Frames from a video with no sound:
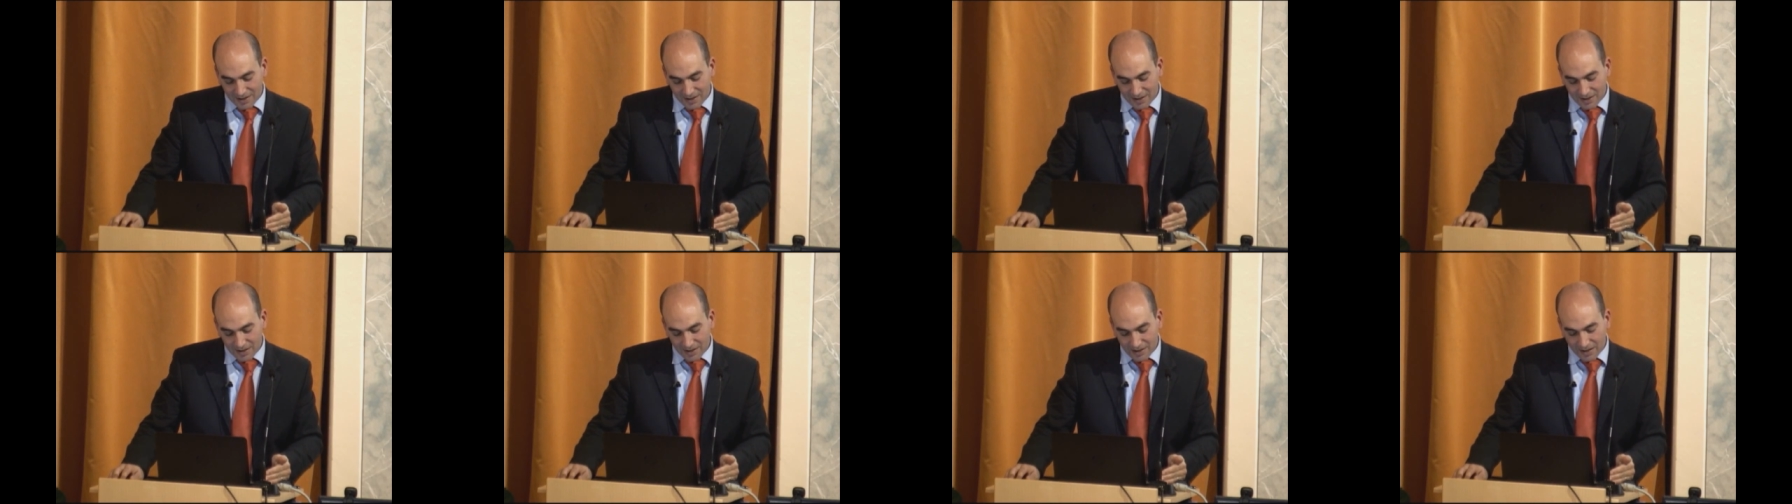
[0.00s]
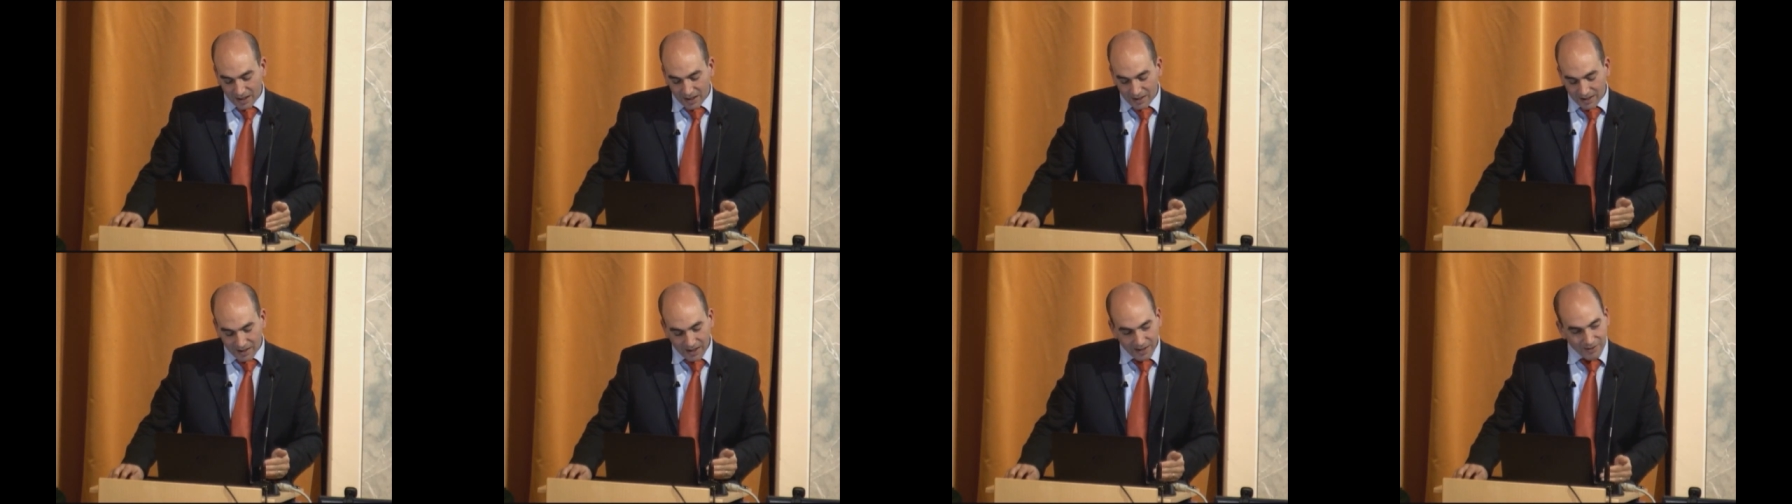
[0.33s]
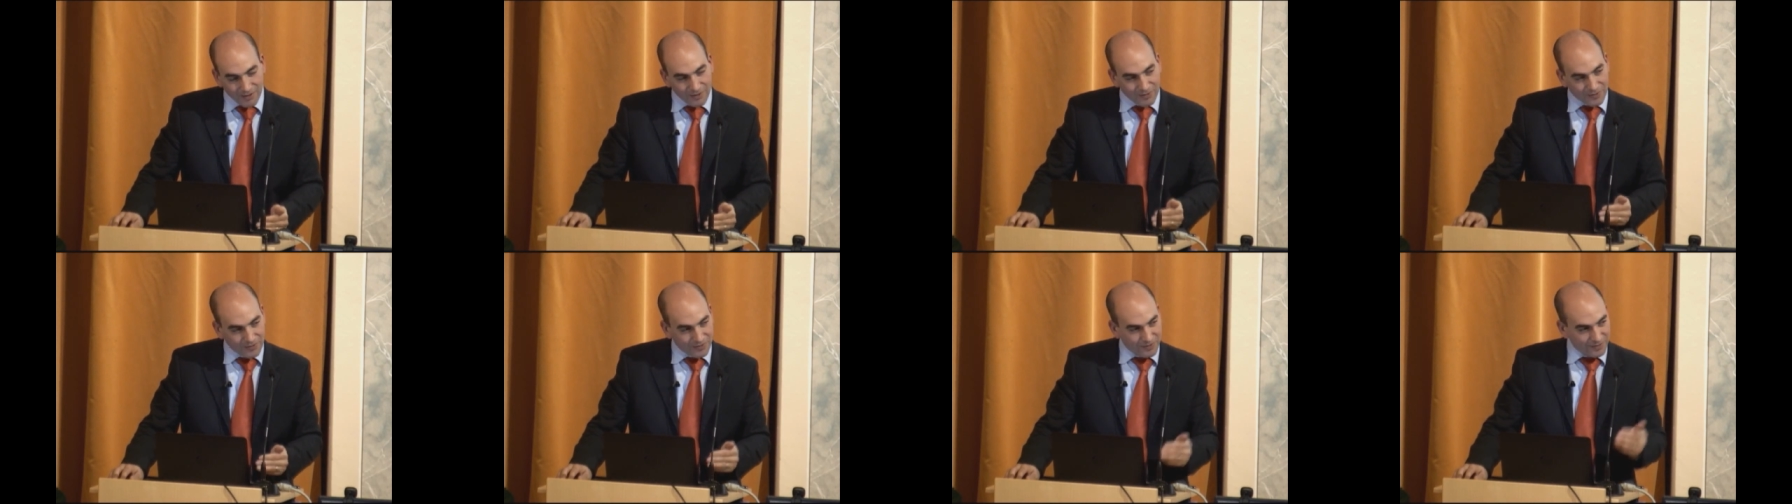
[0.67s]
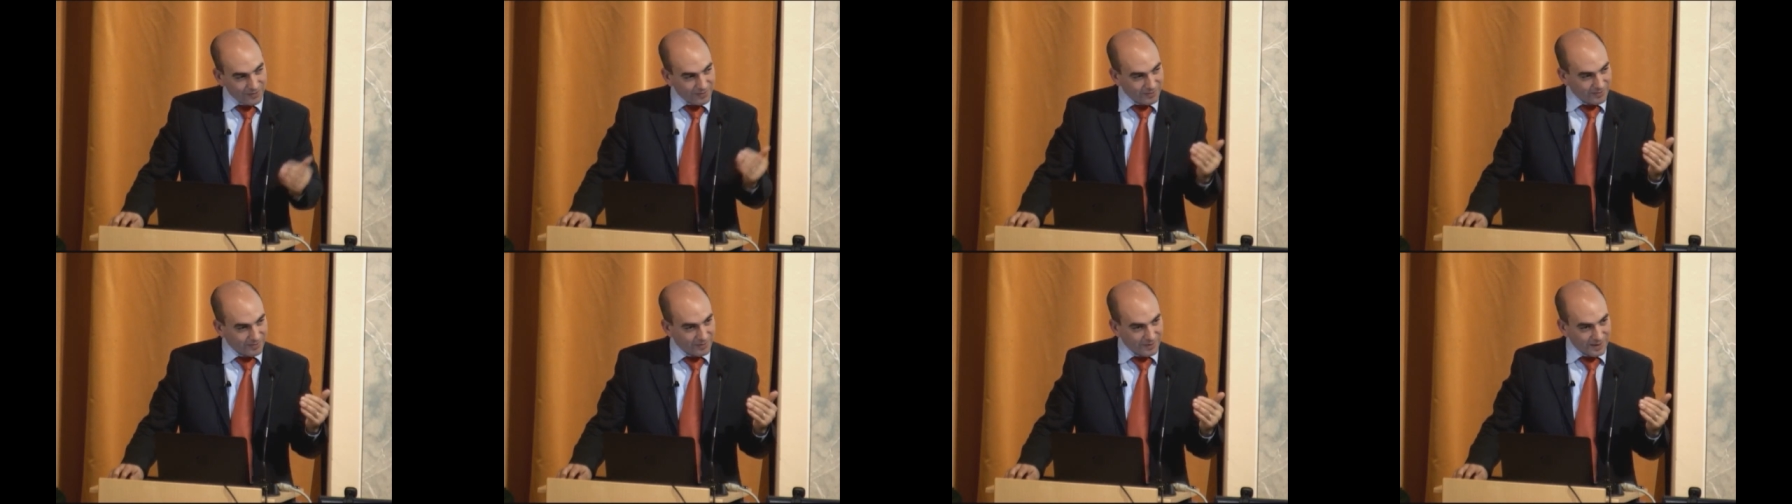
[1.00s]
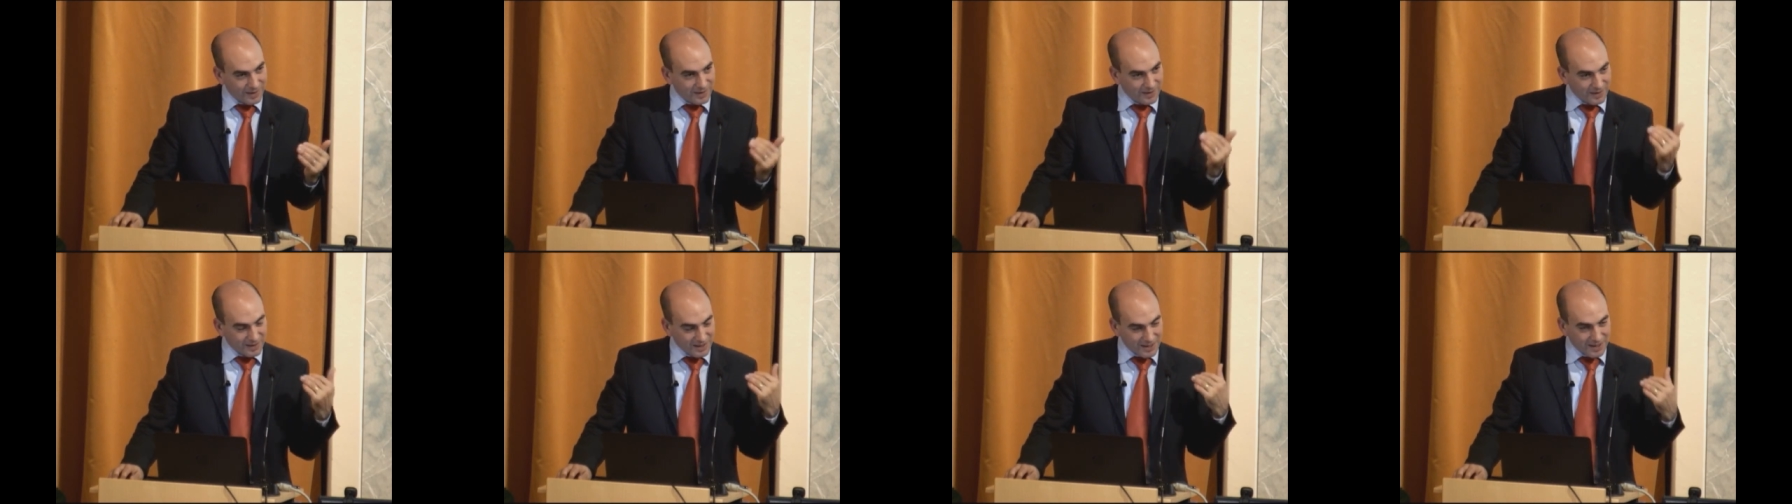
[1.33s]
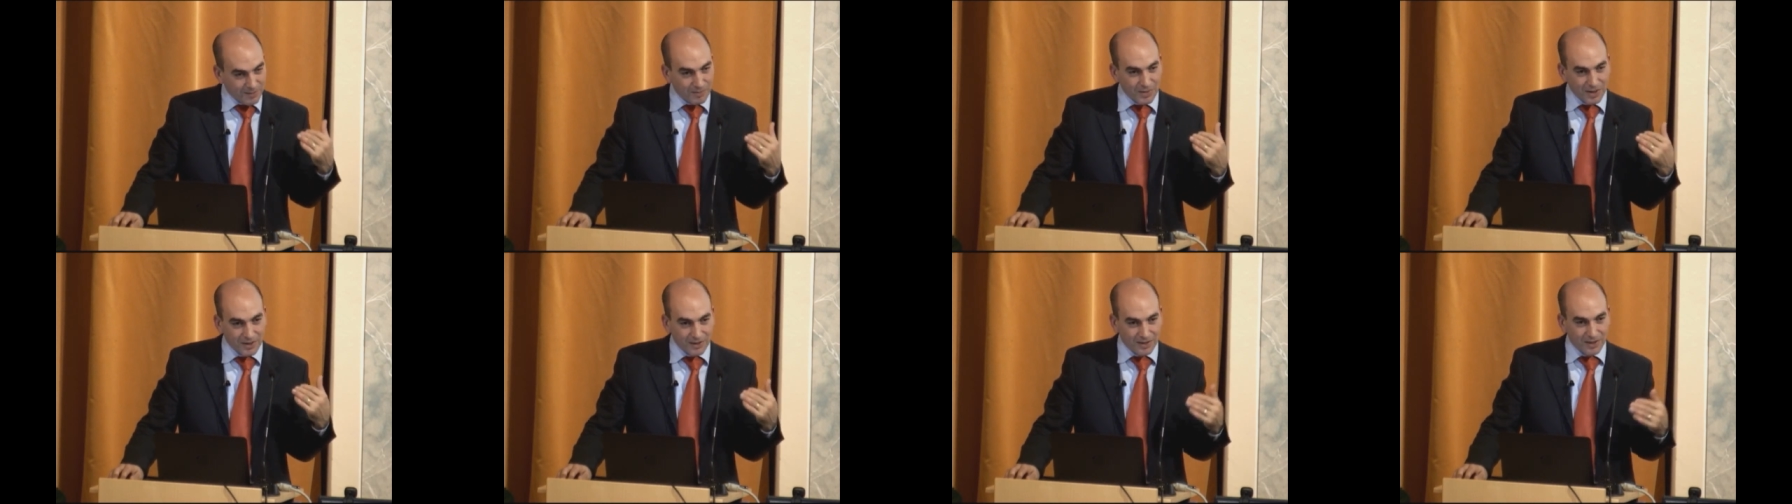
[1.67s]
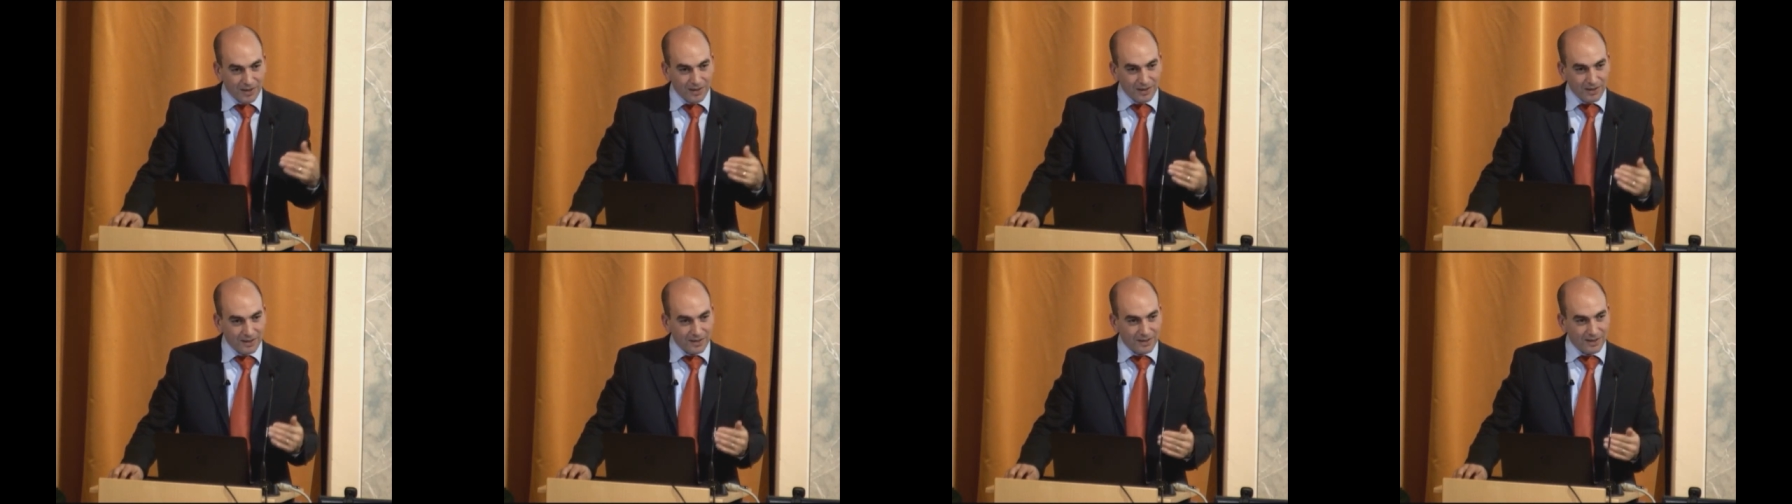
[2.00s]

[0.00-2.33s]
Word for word: I gave a similar talk,